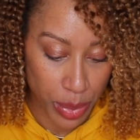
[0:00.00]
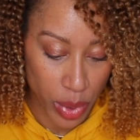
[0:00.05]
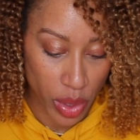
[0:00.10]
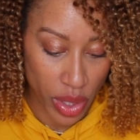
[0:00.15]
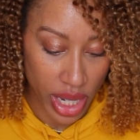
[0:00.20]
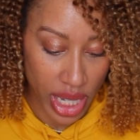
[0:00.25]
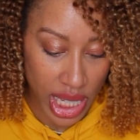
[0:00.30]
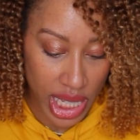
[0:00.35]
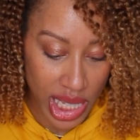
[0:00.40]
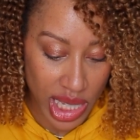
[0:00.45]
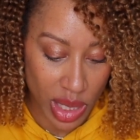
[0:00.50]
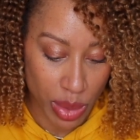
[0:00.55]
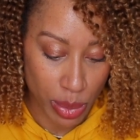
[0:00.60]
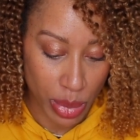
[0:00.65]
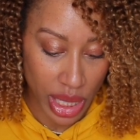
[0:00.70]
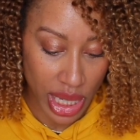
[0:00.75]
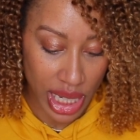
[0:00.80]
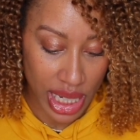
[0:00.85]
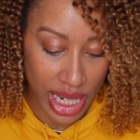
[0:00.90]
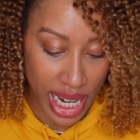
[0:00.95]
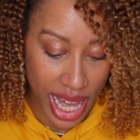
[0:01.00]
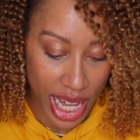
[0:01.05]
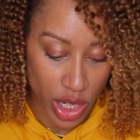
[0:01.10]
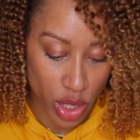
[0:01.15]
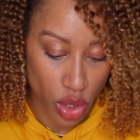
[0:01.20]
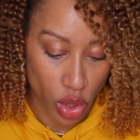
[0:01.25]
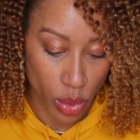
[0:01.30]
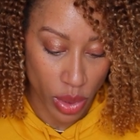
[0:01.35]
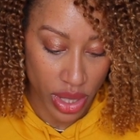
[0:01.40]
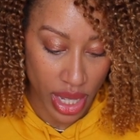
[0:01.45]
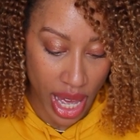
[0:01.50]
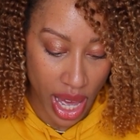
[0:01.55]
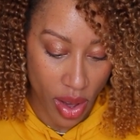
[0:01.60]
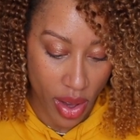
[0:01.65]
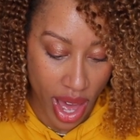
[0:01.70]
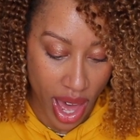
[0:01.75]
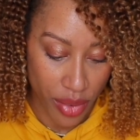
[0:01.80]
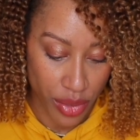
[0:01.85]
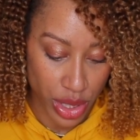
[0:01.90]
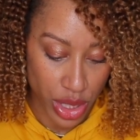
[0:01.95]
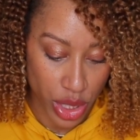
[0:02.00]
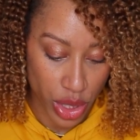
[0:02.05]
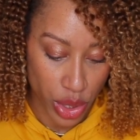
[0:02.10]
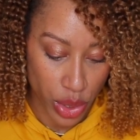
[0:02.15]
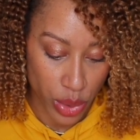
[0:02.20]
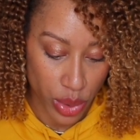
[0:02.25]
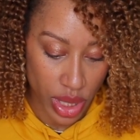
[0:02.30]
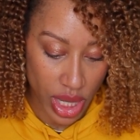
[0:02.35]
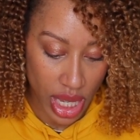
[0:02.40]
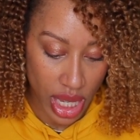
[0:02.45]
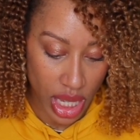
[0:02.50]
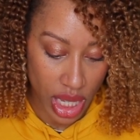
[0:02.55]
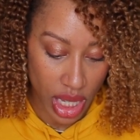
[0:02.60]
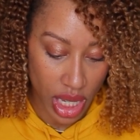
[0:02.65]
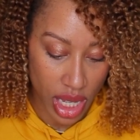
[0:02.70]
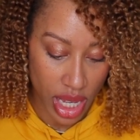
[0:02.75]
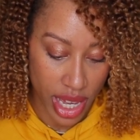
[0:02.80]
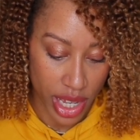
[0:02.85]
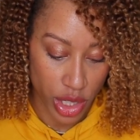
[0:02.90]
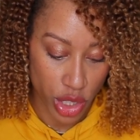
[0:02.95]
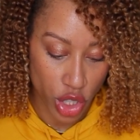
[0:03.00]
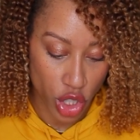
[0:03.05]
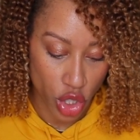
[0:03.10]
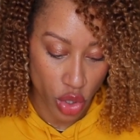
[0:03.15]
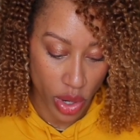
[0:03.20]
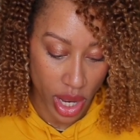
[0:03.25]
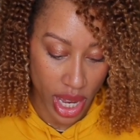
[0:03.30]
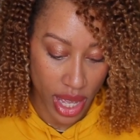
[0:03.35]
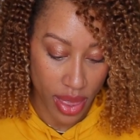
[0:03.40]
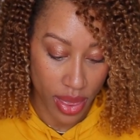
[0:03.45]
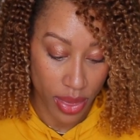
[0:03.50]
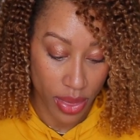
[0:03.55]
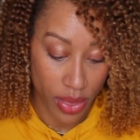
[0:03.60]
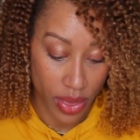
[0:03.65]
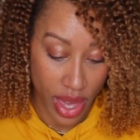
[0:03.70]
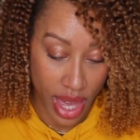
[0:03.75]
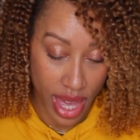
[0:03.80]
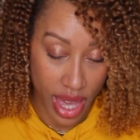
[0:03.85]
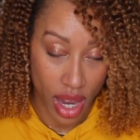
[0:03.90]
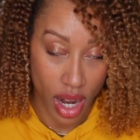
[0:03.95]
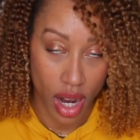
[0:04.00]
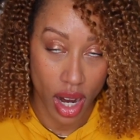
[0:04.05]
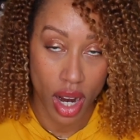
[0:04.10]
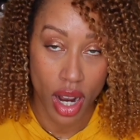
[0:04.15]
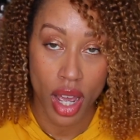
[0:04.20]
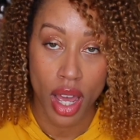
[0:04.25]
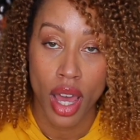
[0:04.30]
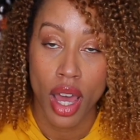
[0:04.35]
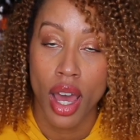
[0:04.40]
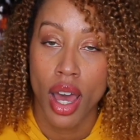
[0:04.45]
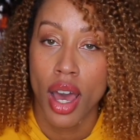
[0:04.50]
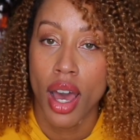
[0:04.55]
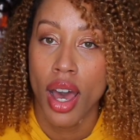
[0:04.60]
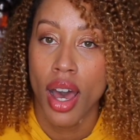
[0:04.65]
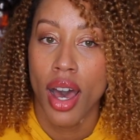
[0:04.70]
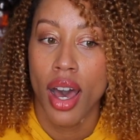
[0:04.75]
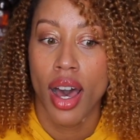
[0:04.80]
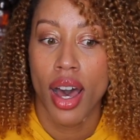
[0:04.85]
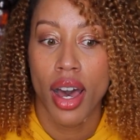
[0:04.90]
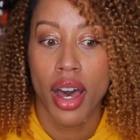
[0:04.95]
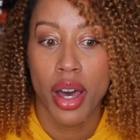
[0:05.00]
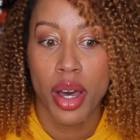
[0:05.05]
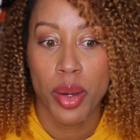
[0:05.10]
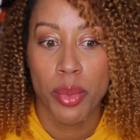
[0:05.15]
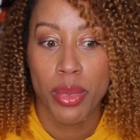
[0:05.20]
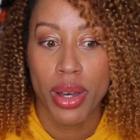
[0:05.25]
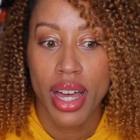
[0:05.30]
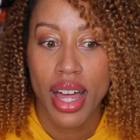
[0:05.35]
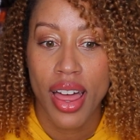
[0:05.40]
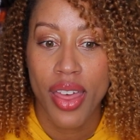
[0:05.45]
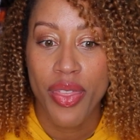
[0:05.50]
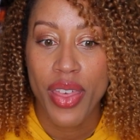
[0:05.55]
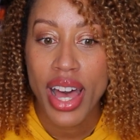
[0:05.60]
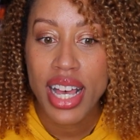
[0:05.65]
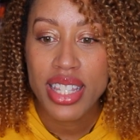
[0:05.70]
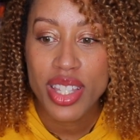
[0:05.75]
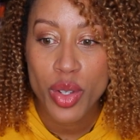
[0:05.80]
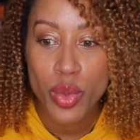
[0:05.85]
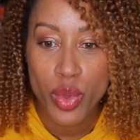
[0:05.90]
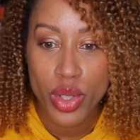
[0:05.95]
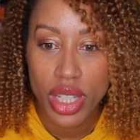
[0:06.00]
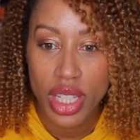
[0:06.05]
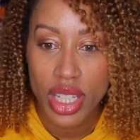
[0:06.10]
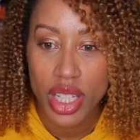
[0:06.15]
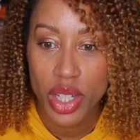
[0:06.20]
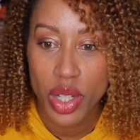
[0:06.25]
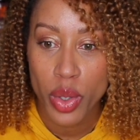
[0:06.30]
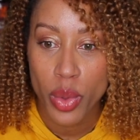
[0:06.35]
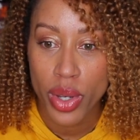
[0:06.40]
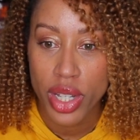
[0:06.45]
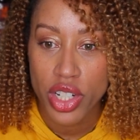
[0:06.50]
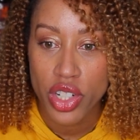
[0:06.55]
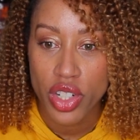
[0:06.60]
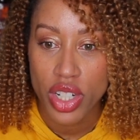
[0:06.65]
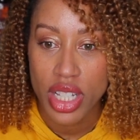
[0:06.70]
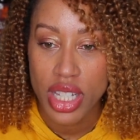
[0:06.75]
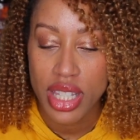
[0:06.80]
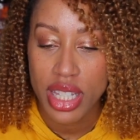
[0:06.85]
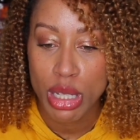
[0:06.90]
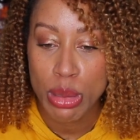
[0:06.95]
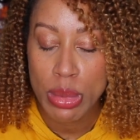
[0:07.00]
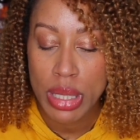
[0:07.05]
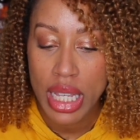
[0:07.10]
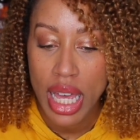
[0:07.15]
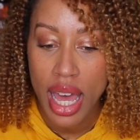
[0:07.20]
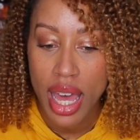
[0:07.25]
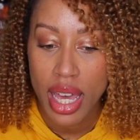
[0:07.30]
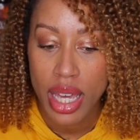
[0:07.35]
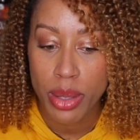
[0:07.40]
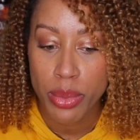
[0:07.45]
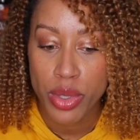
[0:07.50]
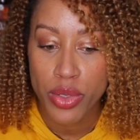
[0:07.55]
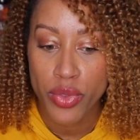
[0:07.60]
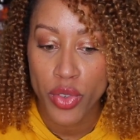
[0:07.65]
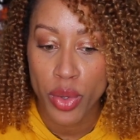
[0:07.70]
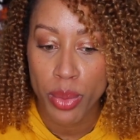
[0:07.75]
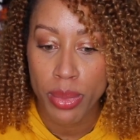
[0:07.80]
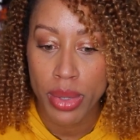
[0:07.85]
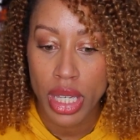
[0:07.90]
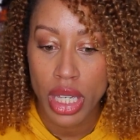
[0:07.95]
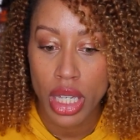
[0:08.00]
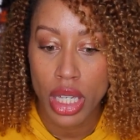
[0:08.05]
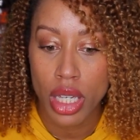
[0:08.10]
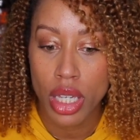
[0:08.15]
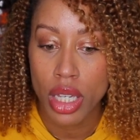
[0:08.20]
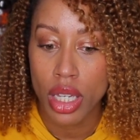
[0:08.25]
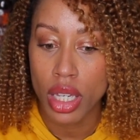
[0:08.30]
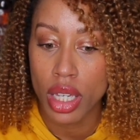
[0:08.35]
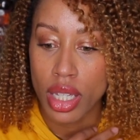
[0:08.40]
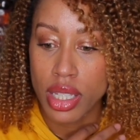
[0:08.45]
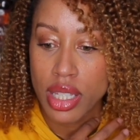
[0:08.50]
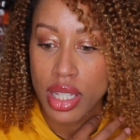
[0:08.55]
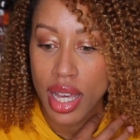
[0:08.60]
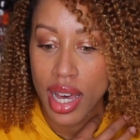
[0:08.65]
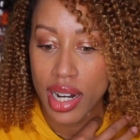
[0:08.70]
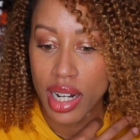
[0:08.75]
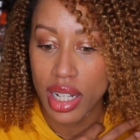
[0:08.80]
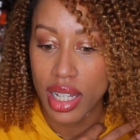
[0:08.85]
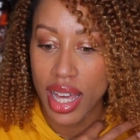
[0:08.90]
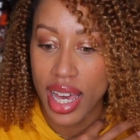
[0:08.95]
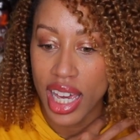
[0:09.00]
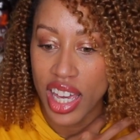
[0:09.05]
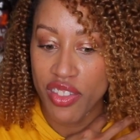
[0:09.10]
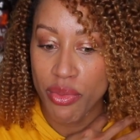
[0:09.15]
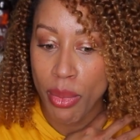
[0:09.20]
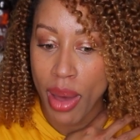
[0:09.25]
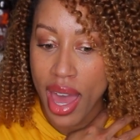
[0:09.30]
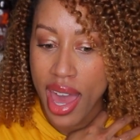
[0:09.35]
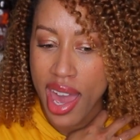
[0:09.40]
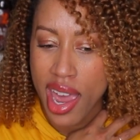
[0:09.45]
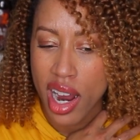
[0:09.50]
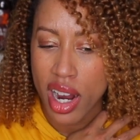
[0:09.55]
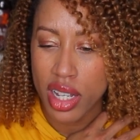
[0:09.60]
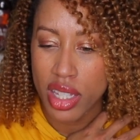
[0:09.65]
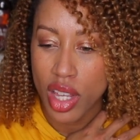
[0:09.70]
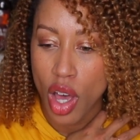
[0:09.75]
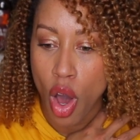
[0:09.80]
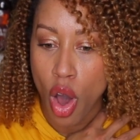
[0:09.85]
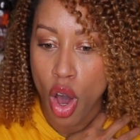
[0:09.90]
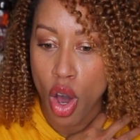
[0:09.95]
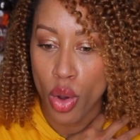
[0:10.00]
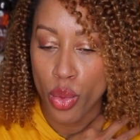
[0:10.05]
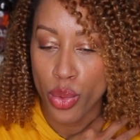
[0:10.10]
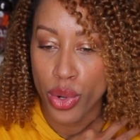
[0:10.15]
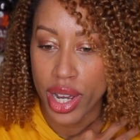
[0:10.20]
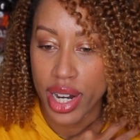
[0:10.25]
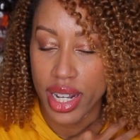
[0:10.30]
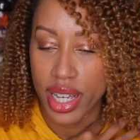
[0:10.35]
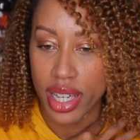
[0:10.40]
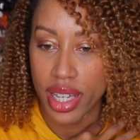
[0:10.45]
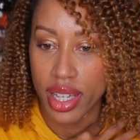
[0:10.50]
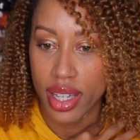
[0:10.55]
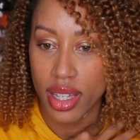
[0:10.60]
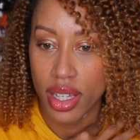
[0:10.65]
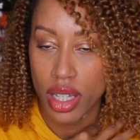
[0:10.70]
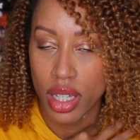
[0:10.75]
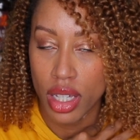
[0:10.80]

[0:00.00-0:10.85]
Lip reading: your ends being natural without having to use heat and straighten the hair? That's a really good question. Sometimes for me, it's kind of like if my hair is already